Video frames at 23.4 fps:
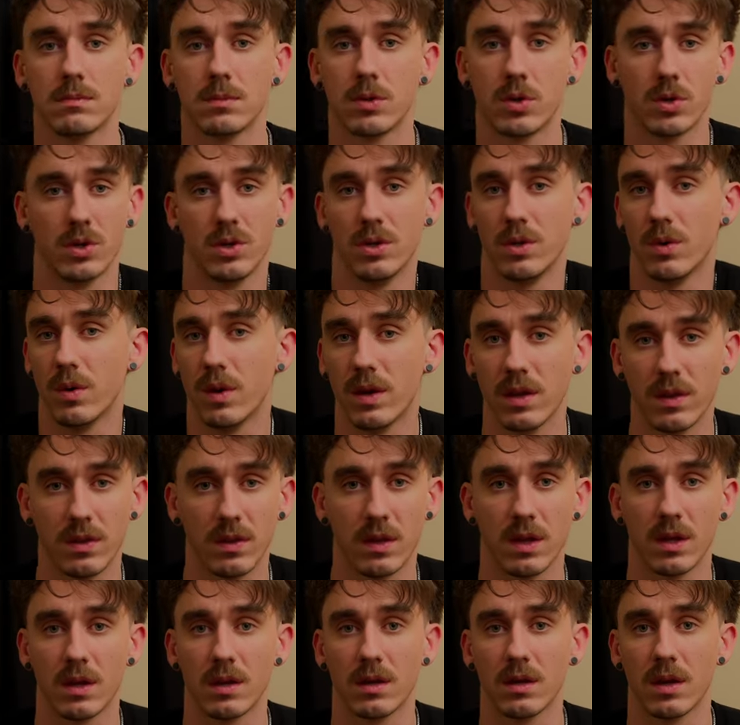Couldn't do
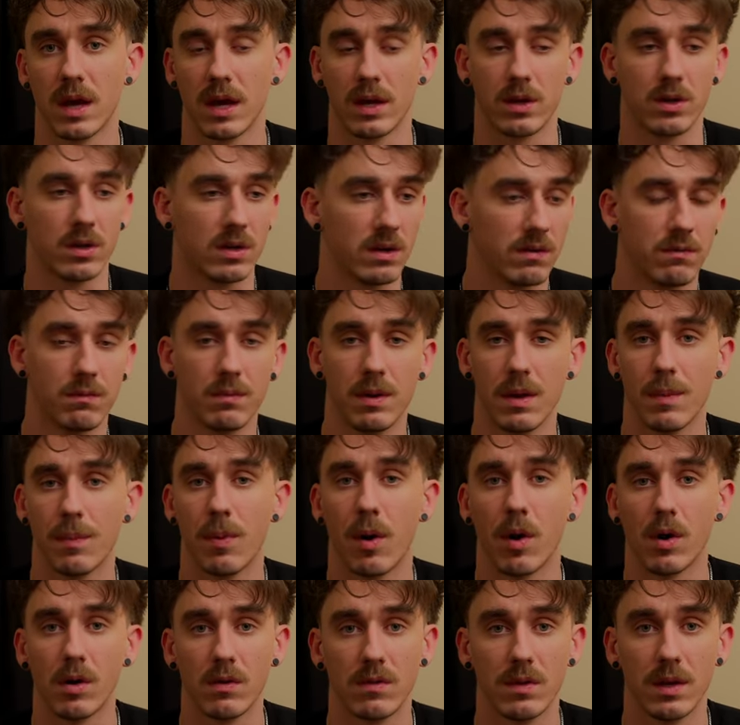anything. I couldn't even be a
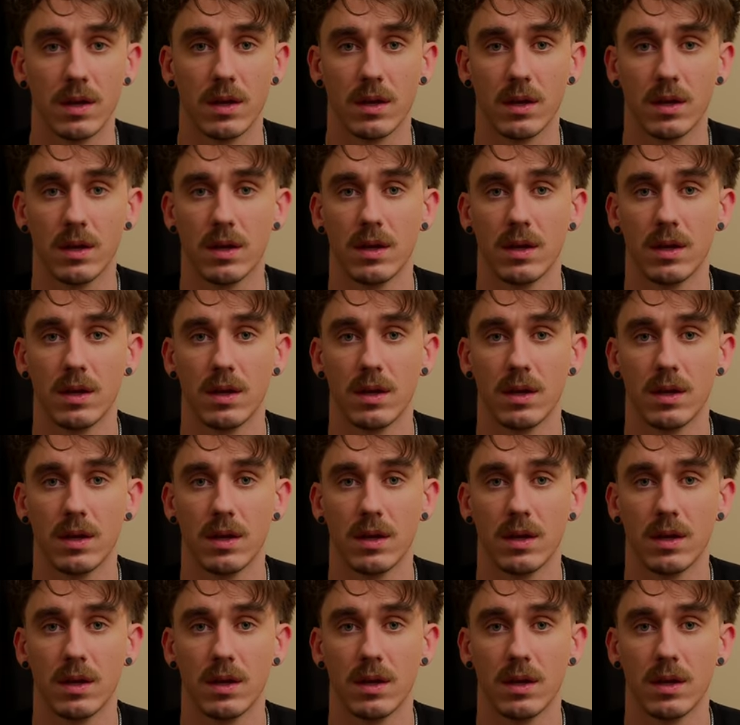part of it.